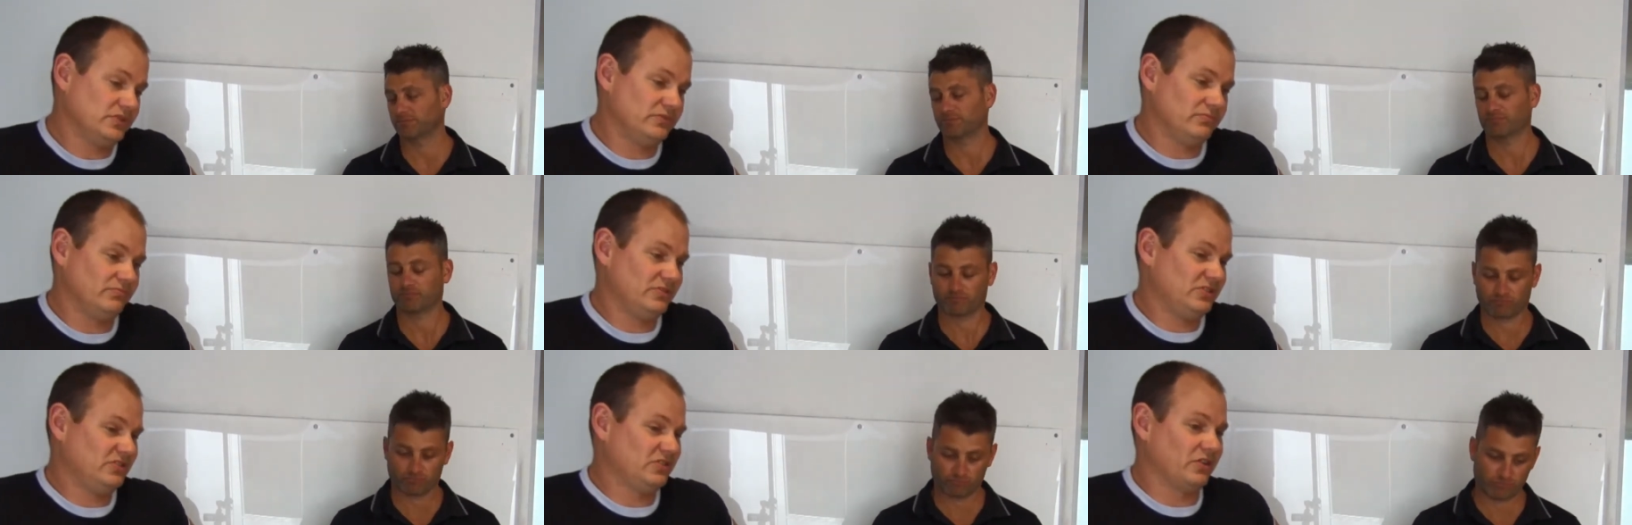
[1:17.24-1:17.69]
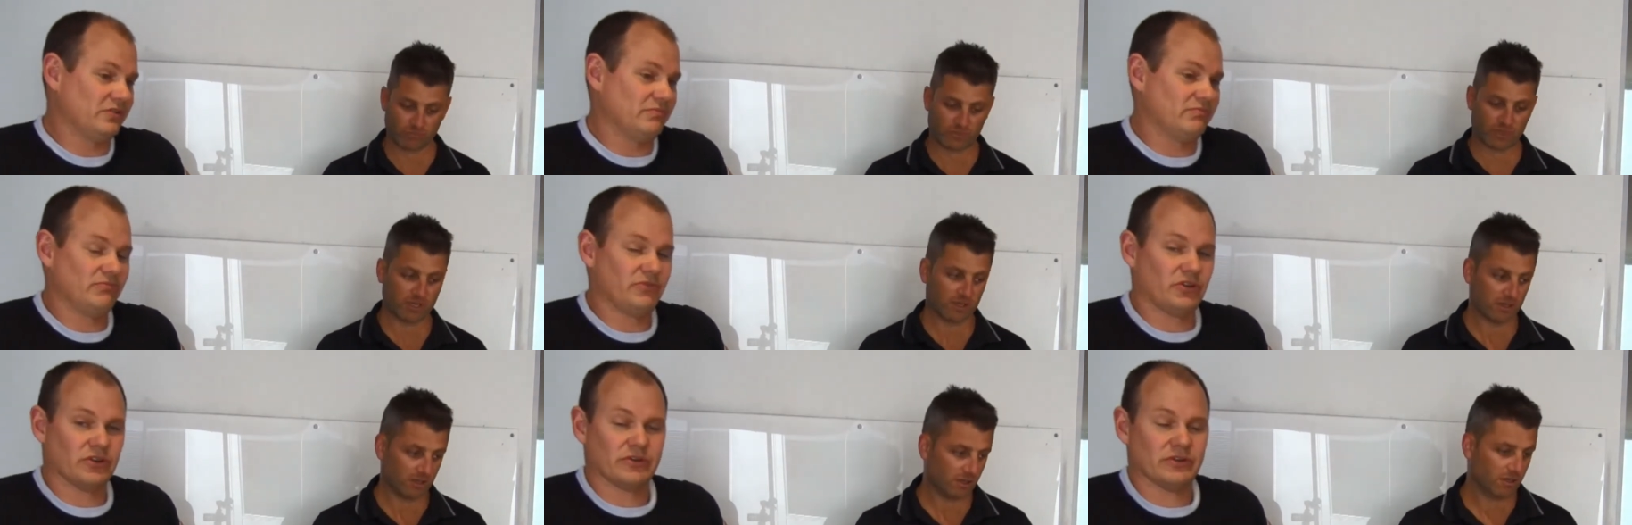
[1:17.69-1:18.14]
Speaker 1: It's not,
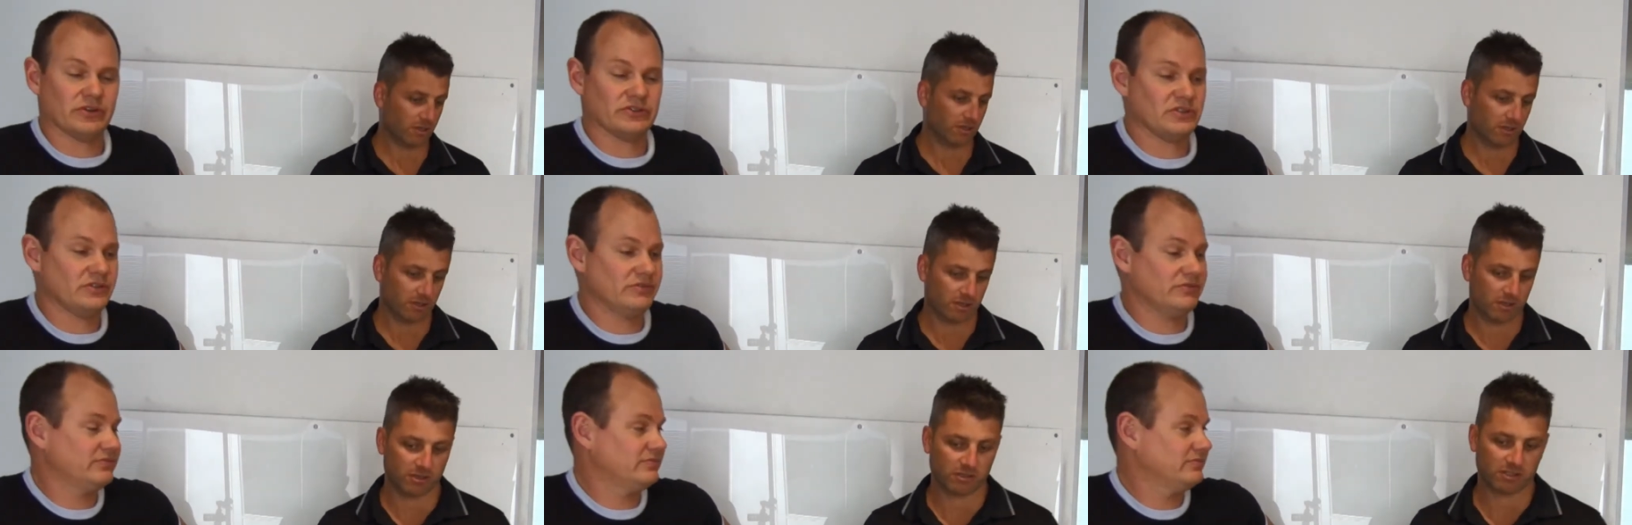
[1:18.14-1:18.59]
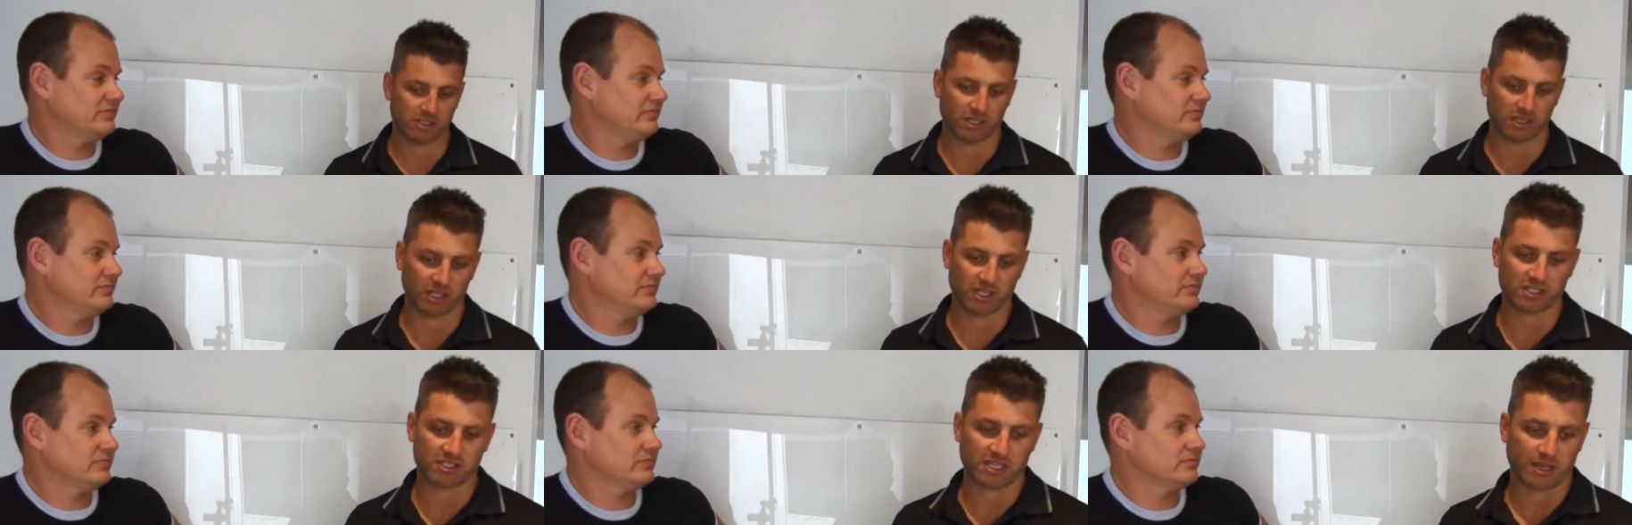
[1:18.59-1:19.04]
not aggressive. So
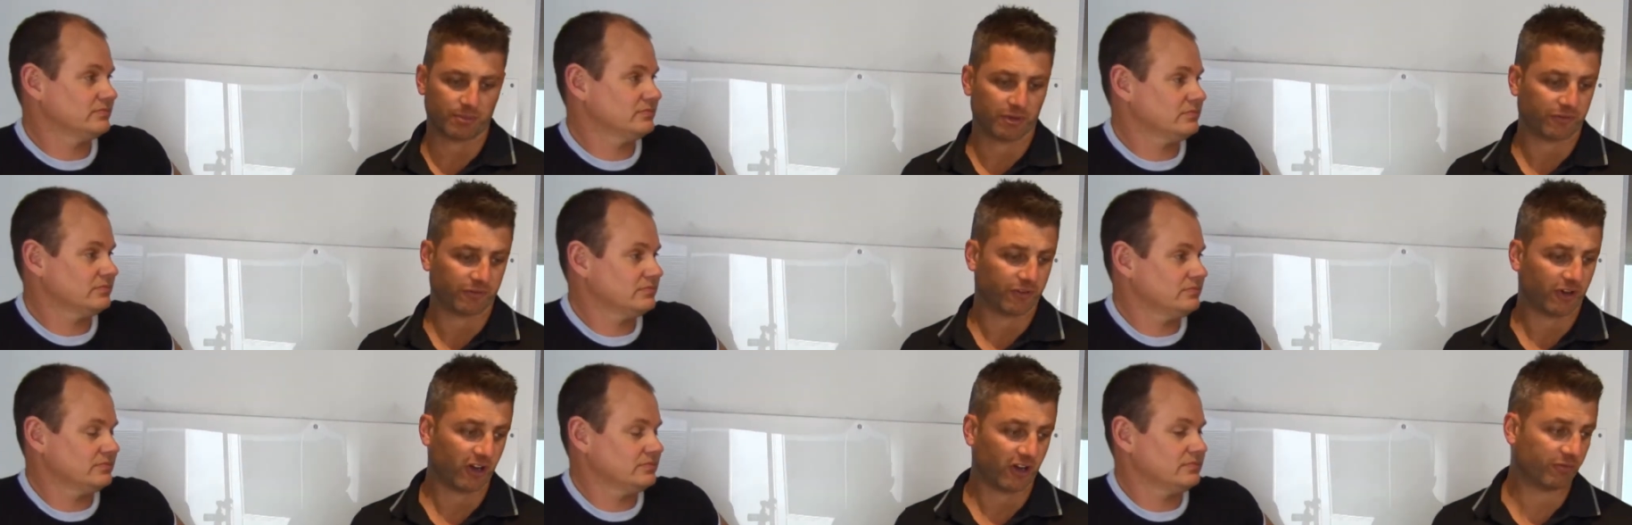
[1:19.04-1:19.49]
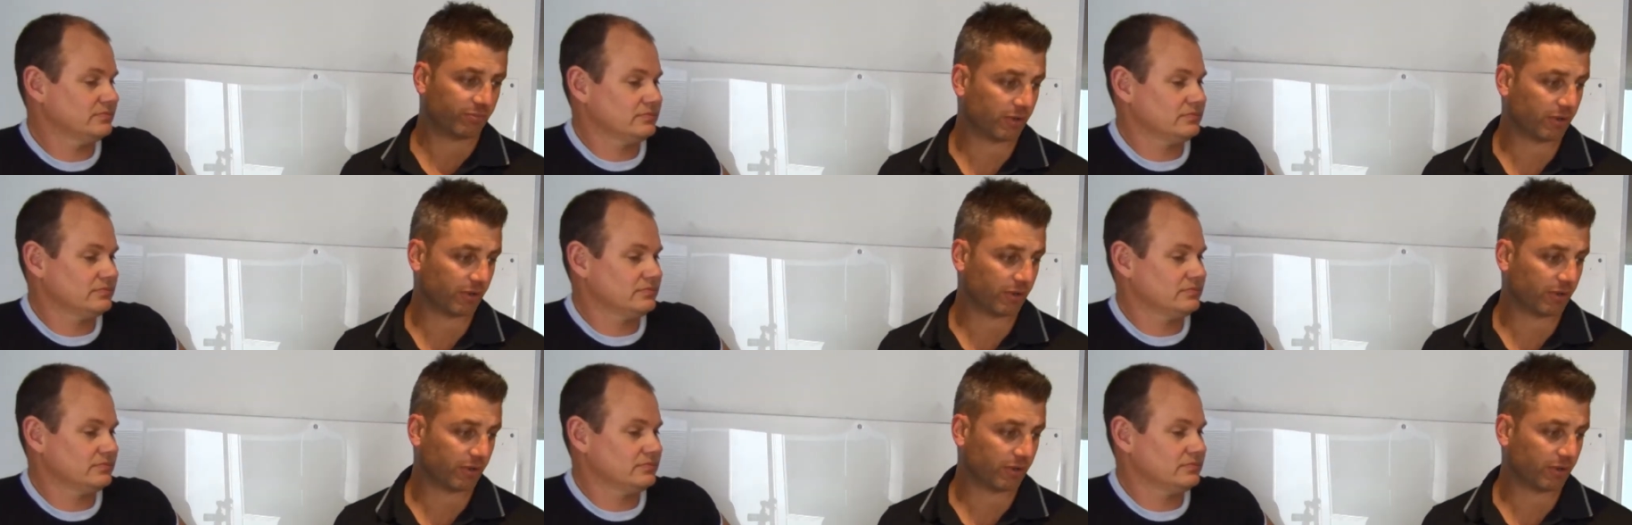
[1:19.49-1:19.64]
let's say my five